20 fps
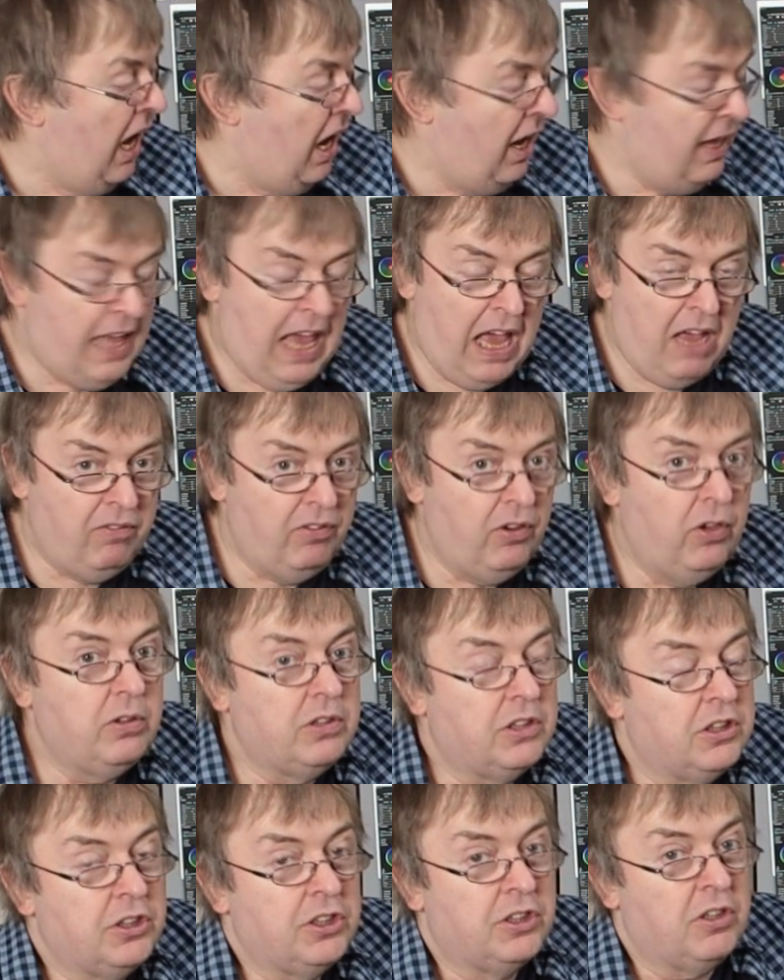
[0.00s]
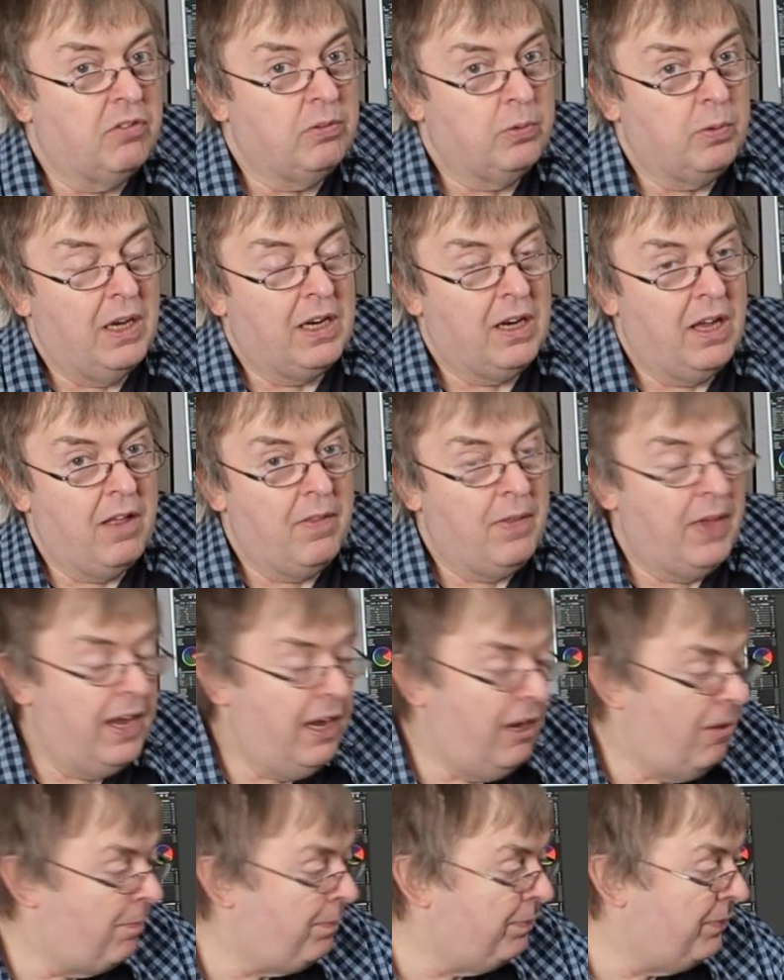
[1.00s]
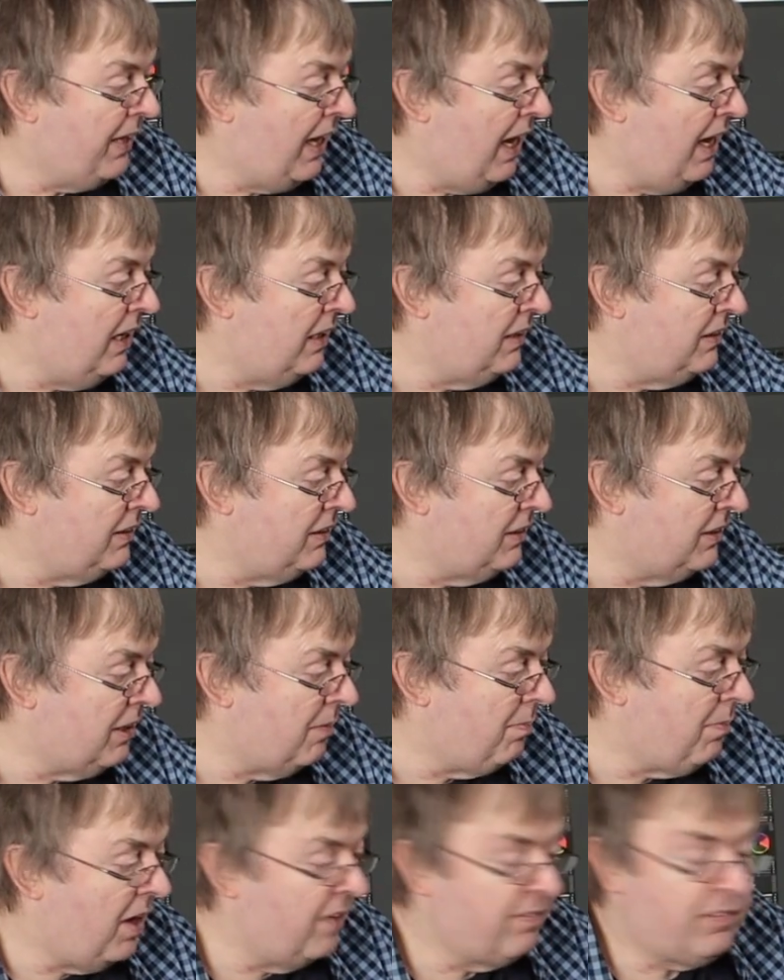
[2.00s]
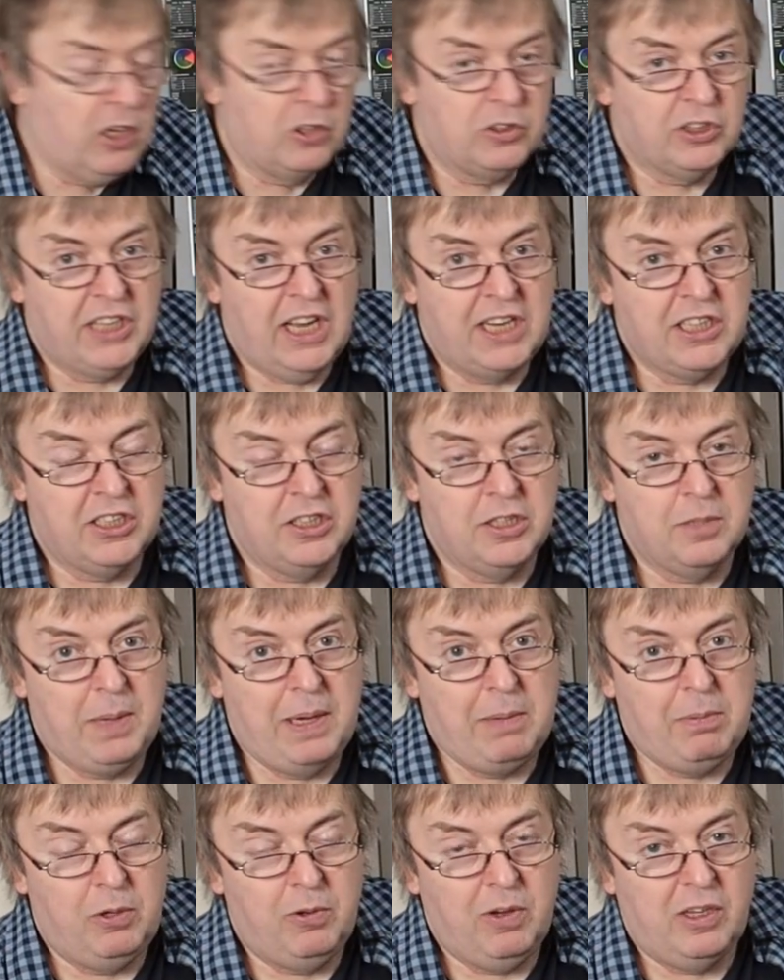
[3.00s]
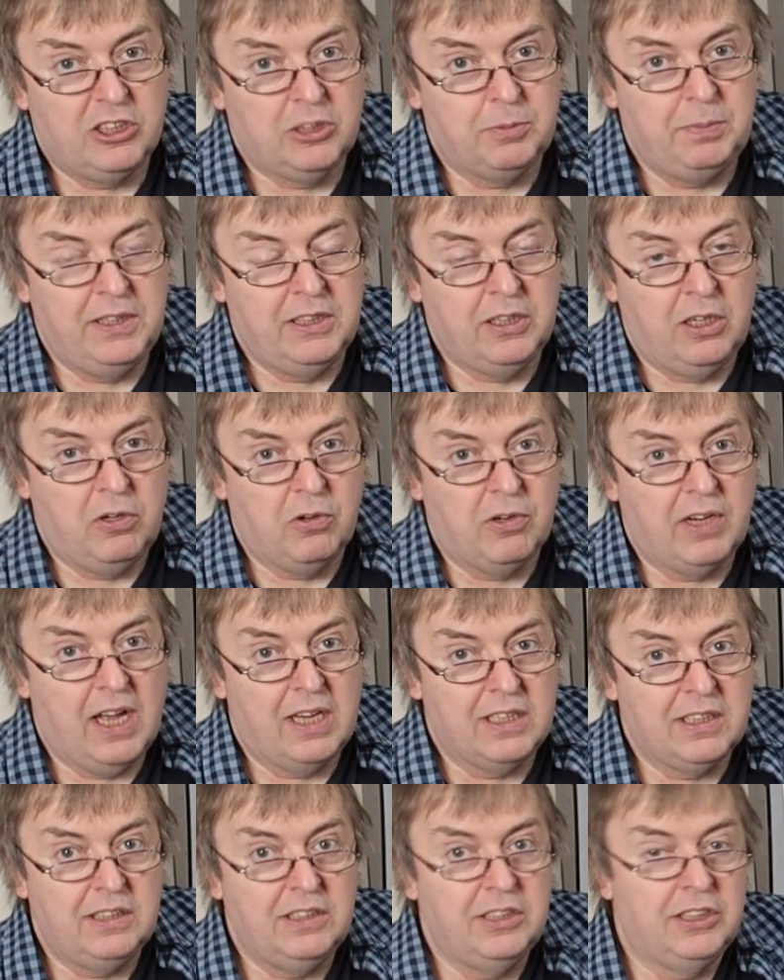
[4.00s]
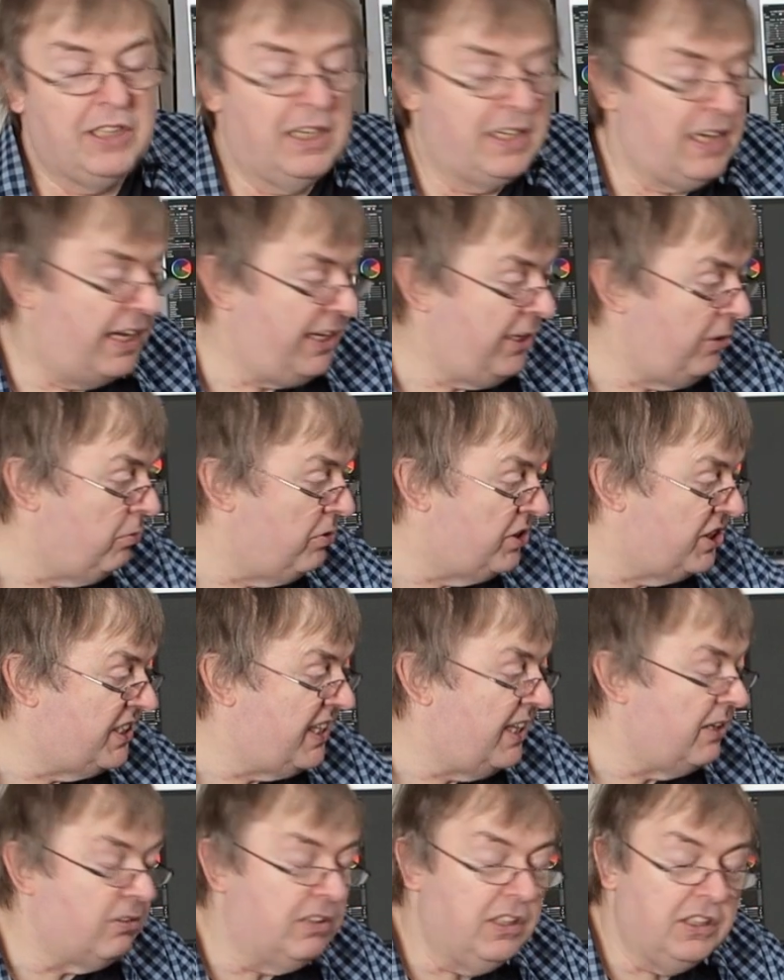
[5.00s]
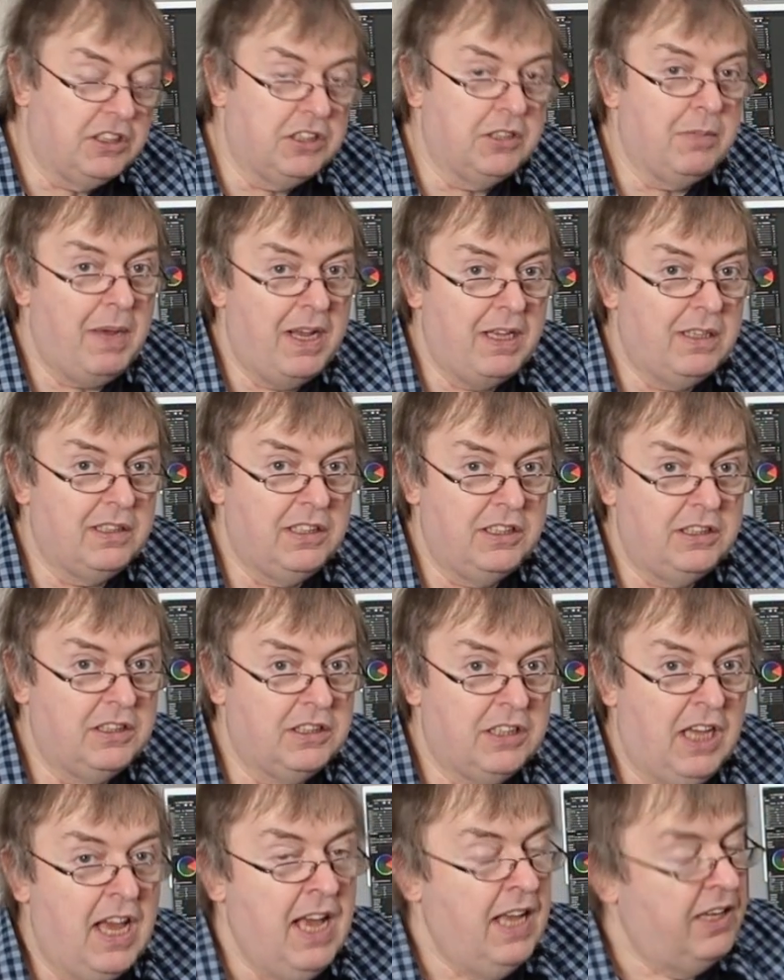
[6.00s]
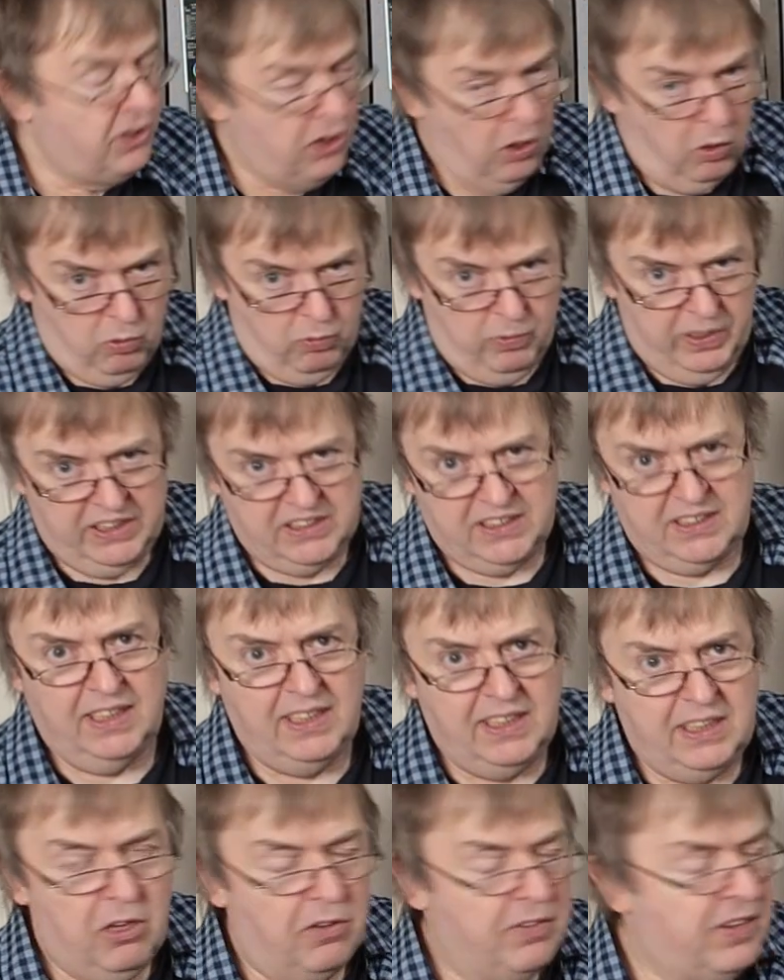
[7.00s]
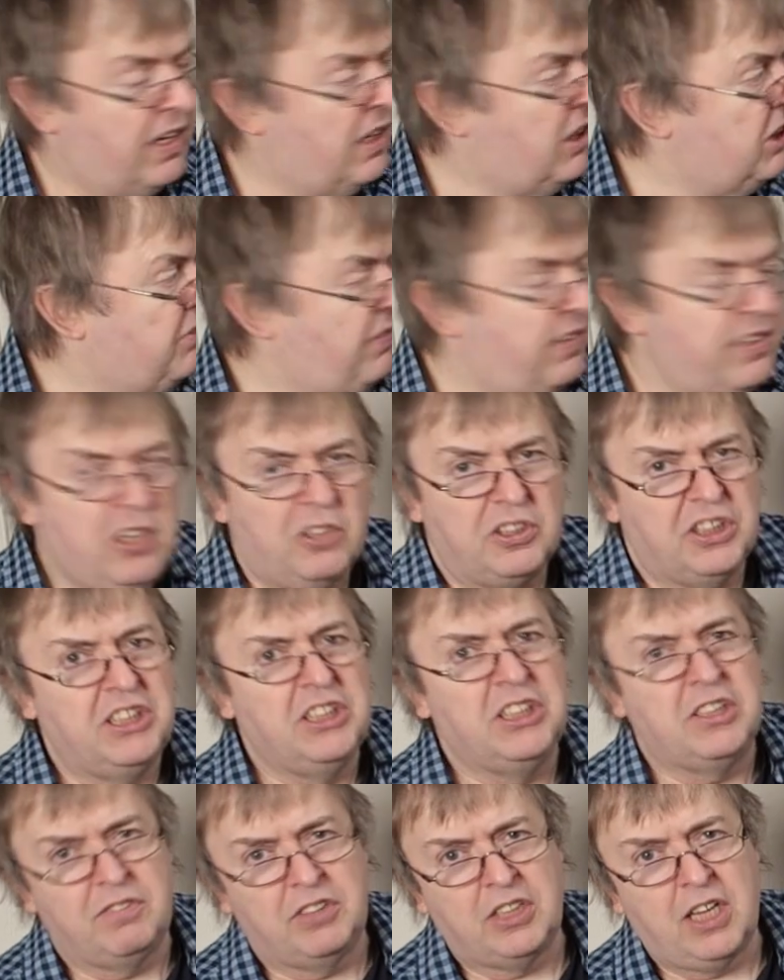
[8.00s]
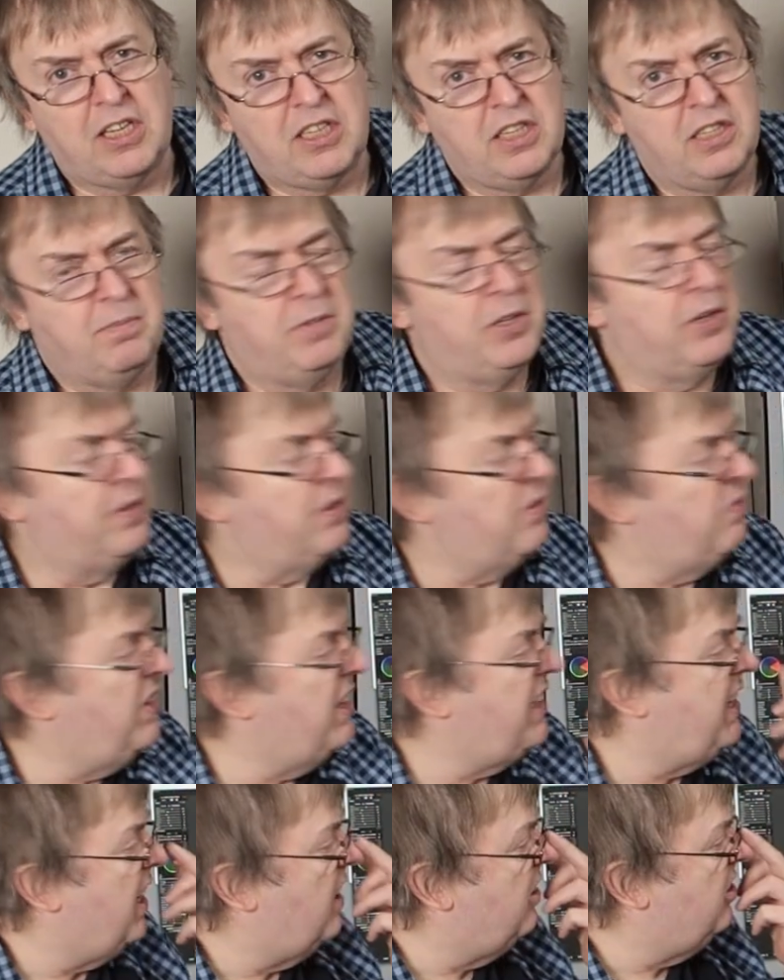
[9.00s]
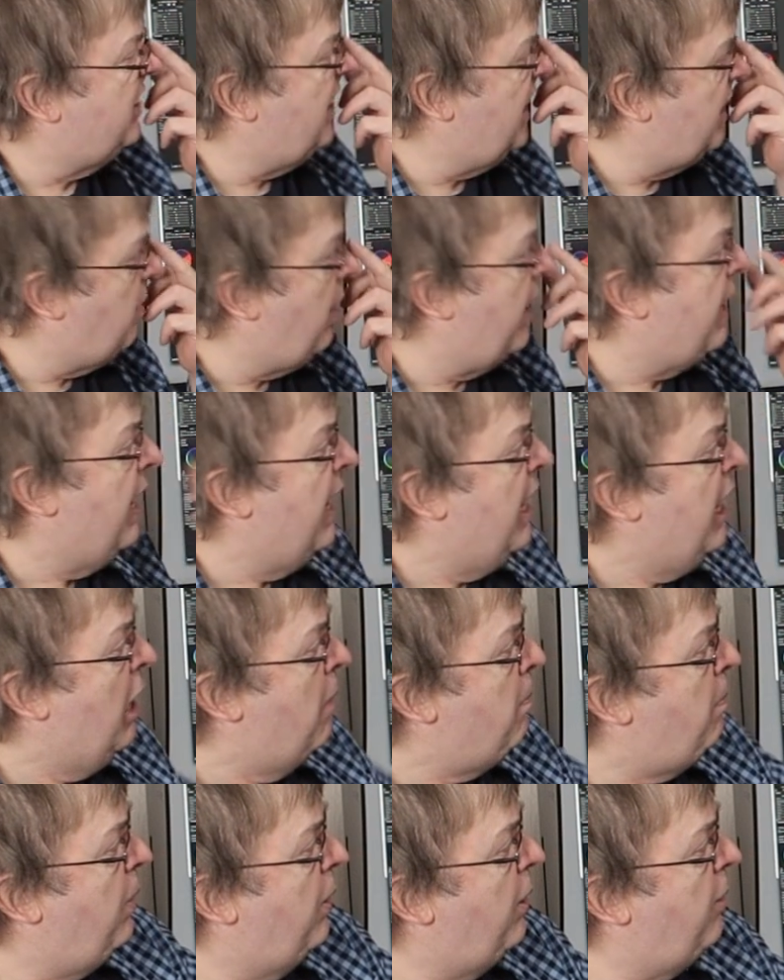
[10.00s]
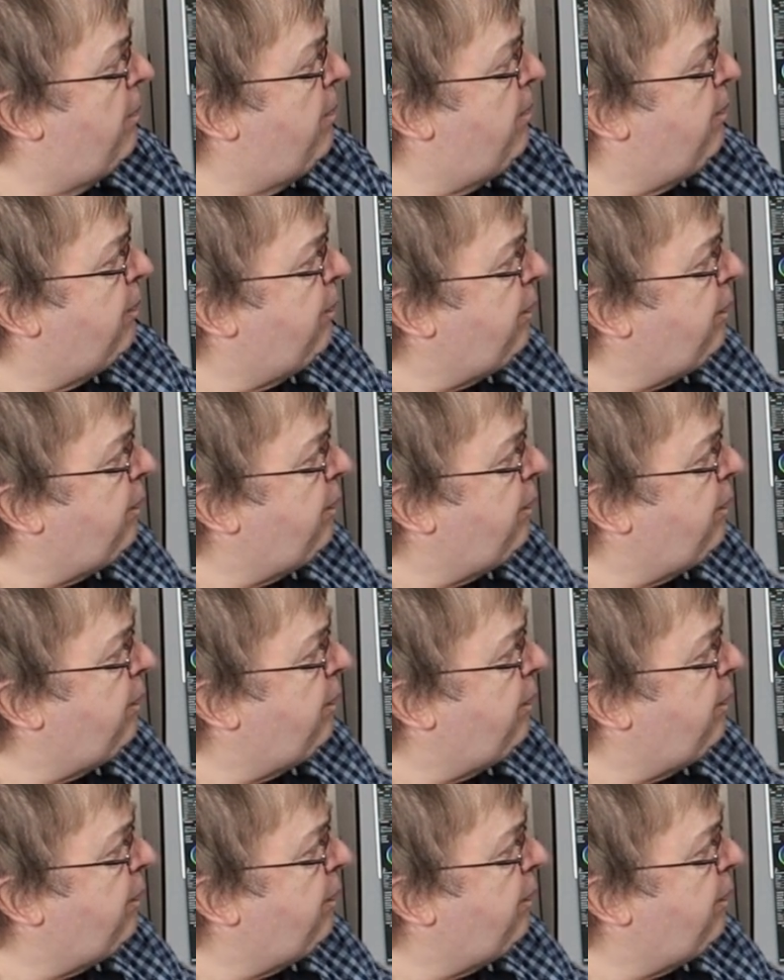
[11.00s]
I have looked at software like that, and I've contacted the people who asked me to look at it and said, are you serious about this? Not recently, not in the last week, not since I've started doing the videos anyway, but